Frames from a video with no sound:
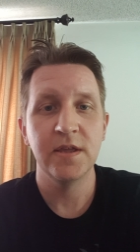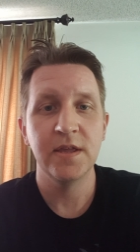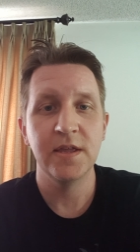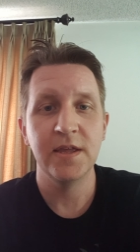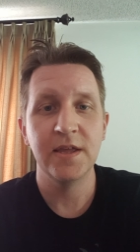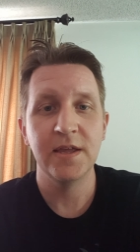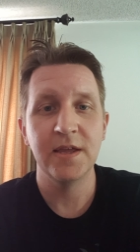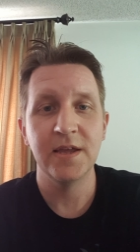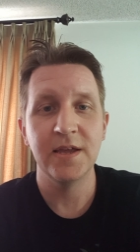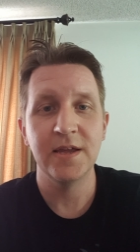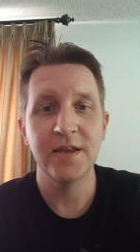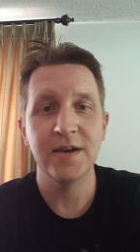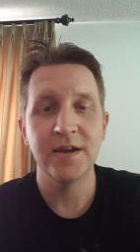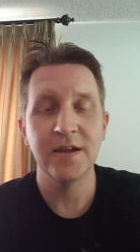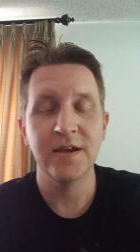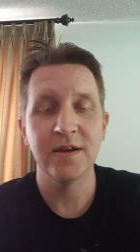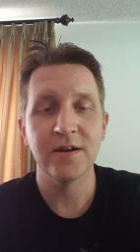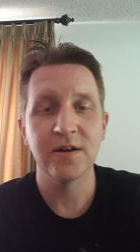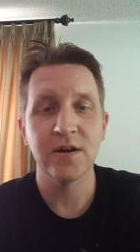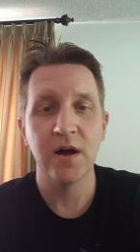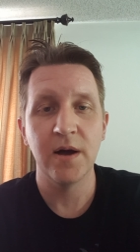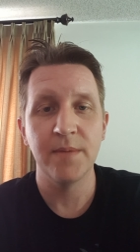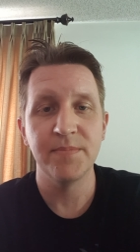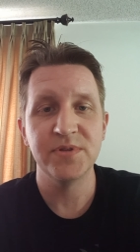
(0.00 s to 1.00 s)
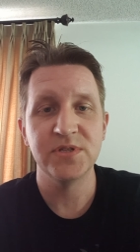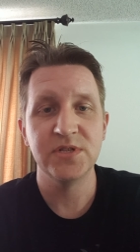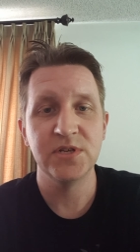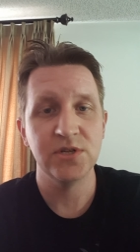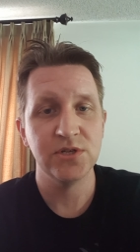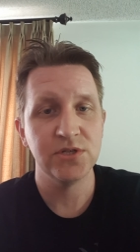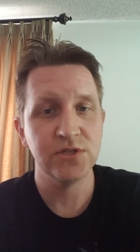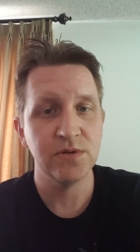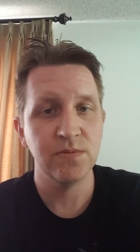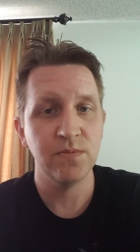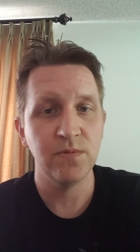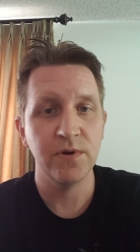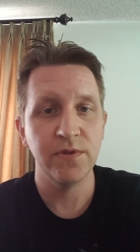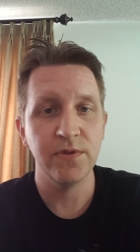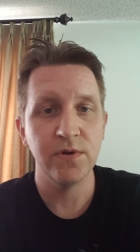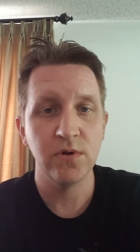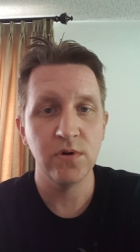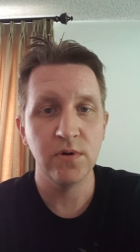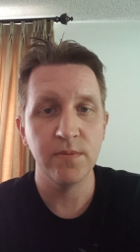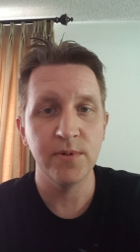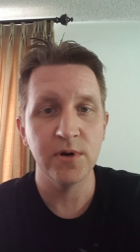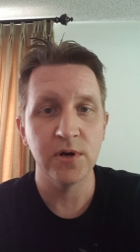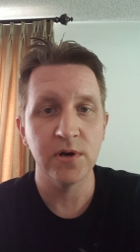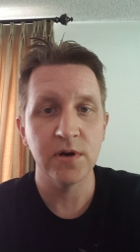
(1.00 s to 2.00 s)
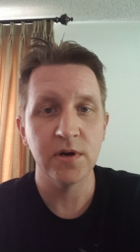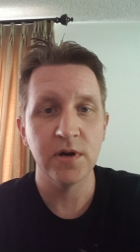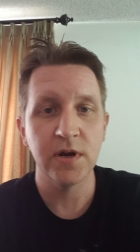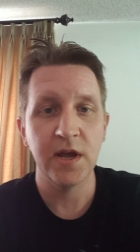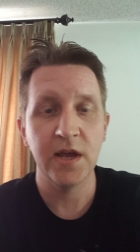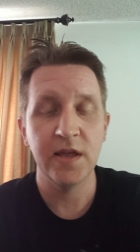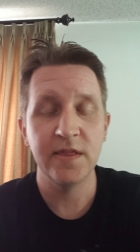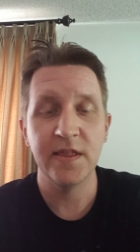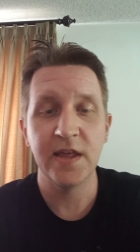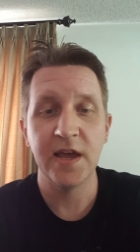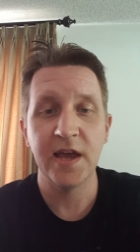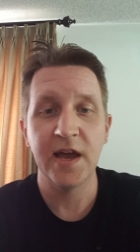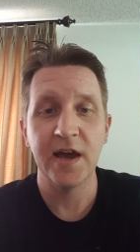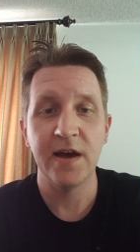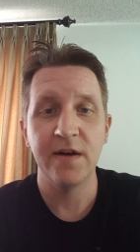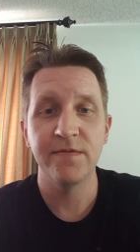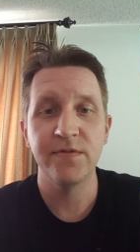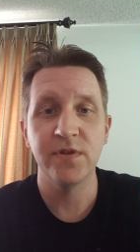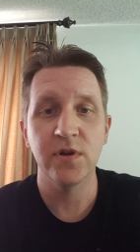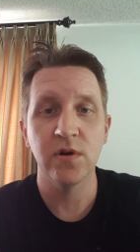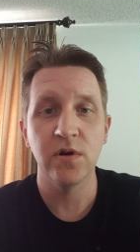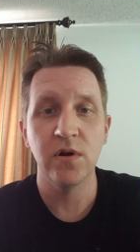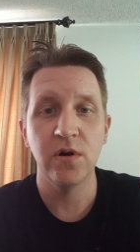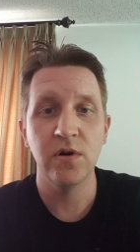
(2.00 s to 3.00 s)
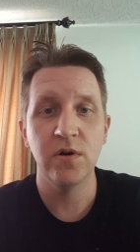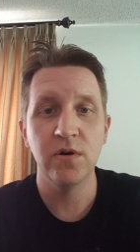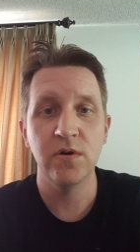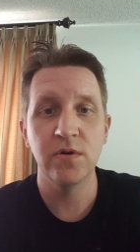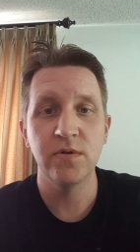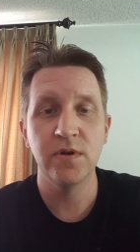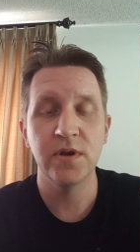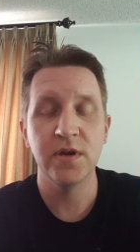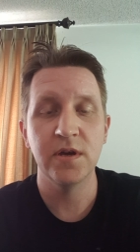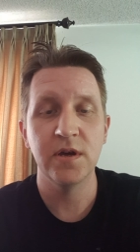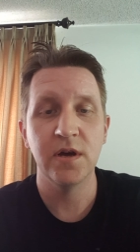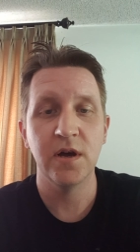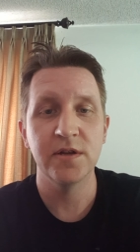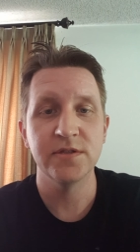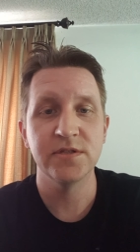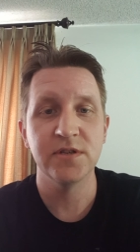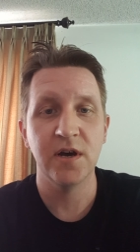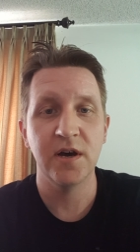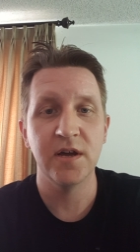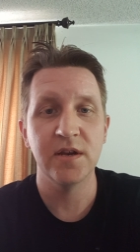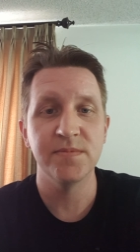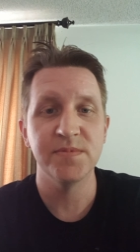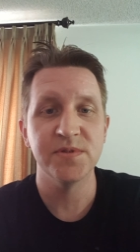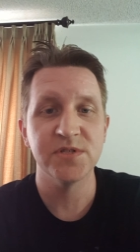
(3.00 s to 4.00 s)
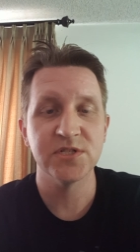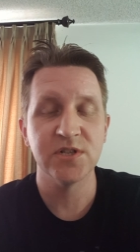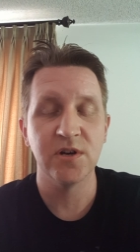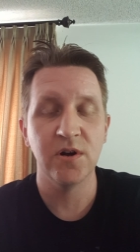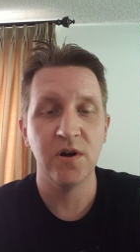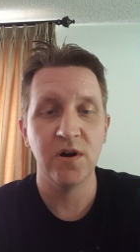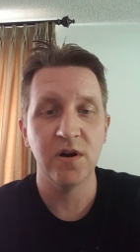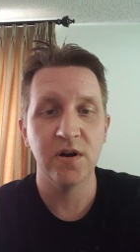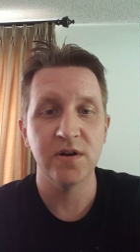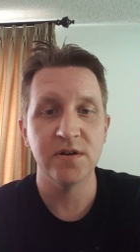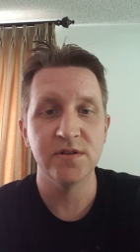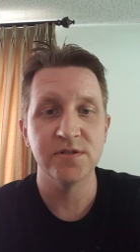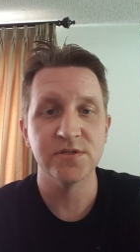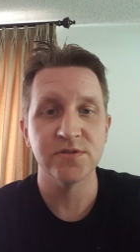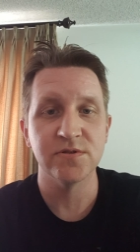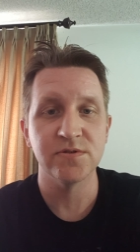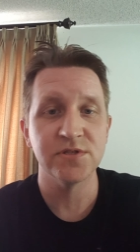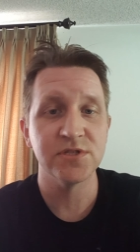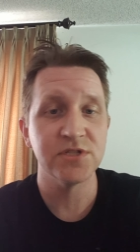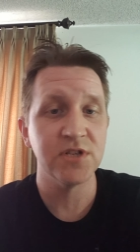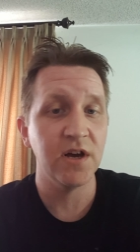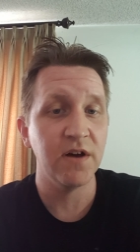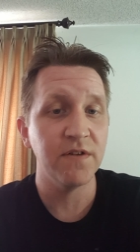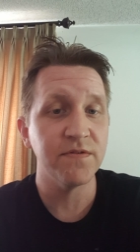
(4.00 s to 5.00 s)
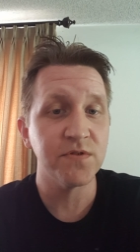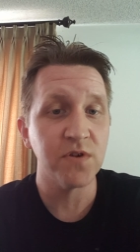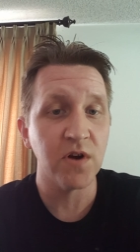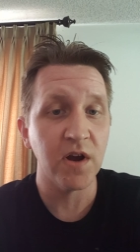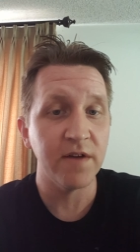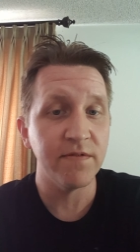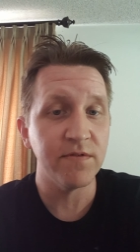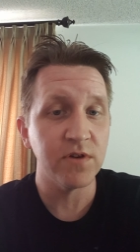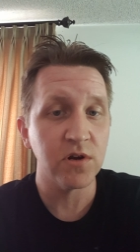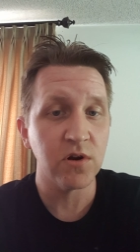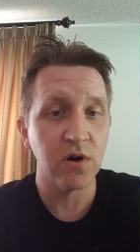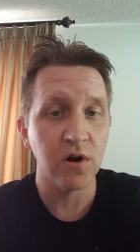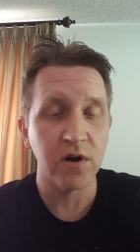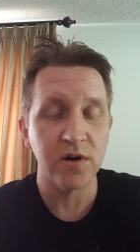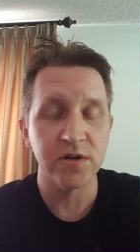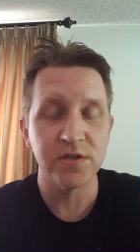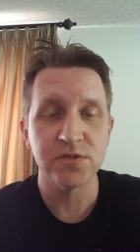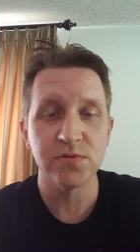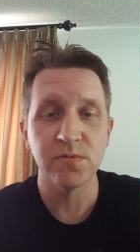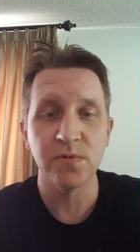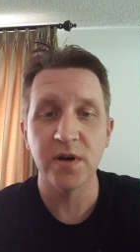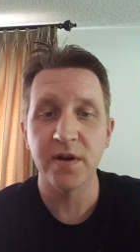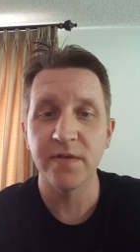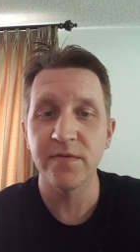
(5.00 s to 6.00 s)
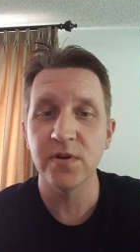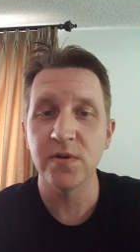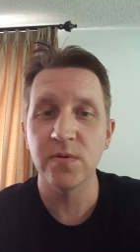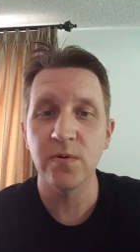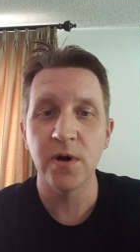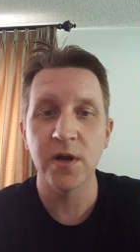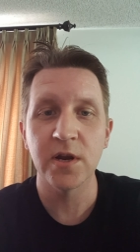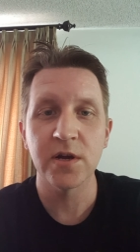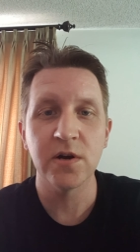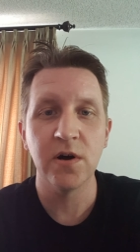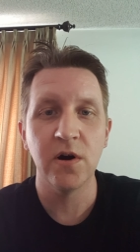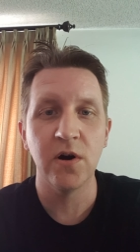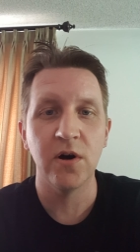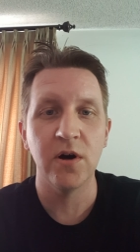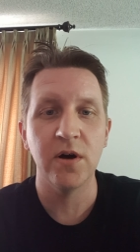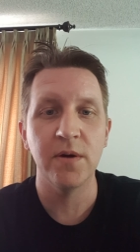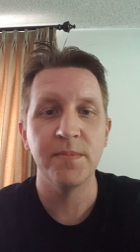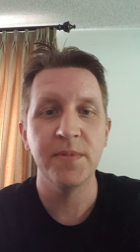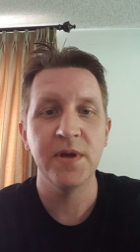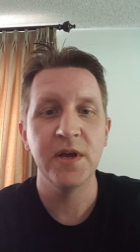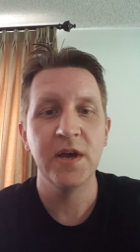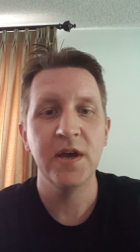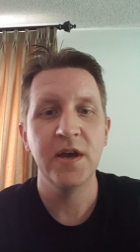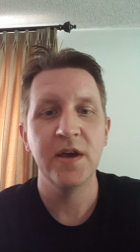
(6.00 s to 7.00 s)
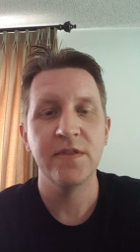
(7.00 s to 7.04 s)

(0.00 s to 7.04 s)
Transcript: in competition with Uber, and they have their own autonomous cars or self driving cars, whatever you want to call them,